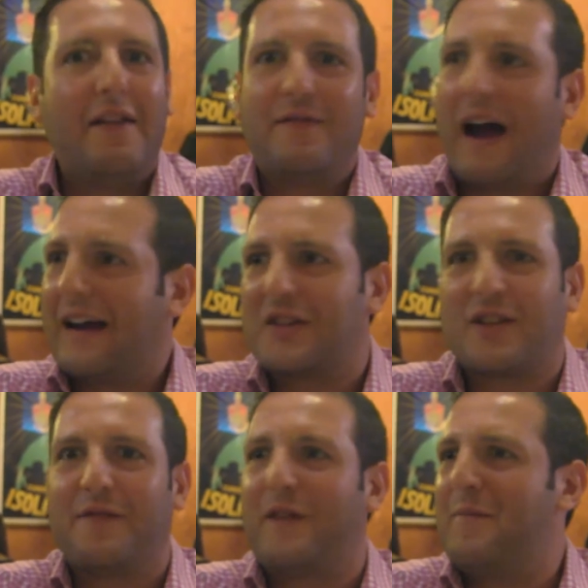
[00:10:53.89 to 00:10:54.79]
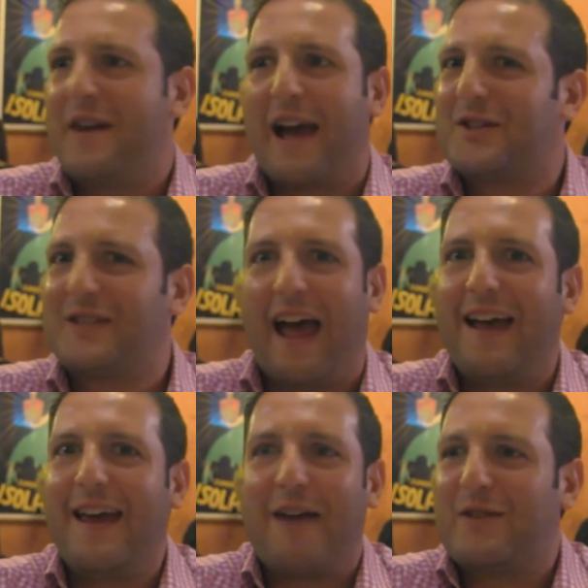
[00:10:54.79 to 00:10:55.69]
and I guess from the next
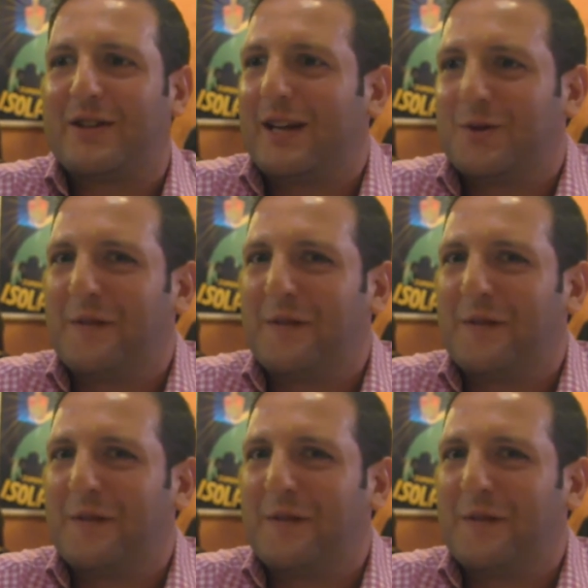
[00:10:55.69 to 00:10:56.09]
day, ever since,